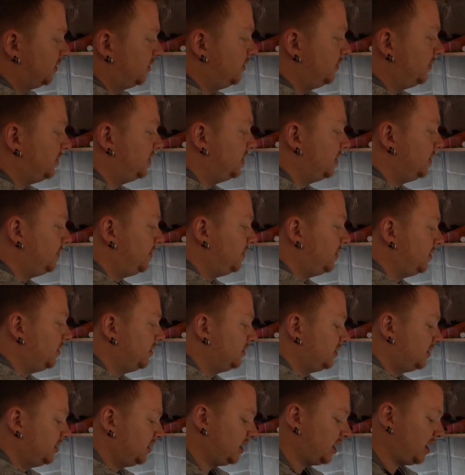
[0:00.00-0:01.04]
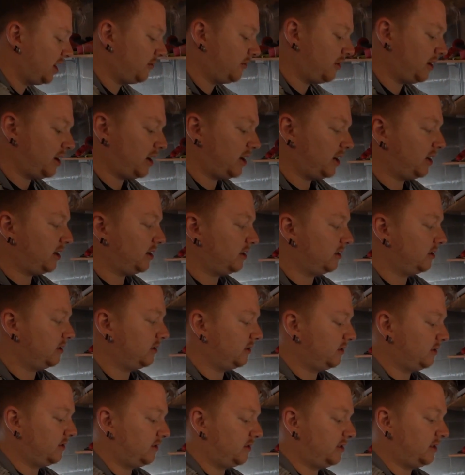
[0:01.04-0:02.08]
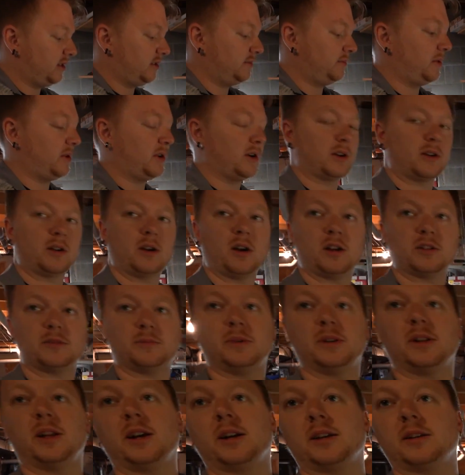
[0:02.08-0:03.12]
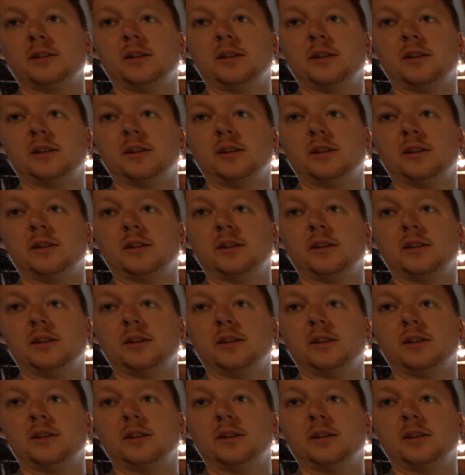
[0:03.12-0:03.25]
Super simple, D I Y. This part cost me like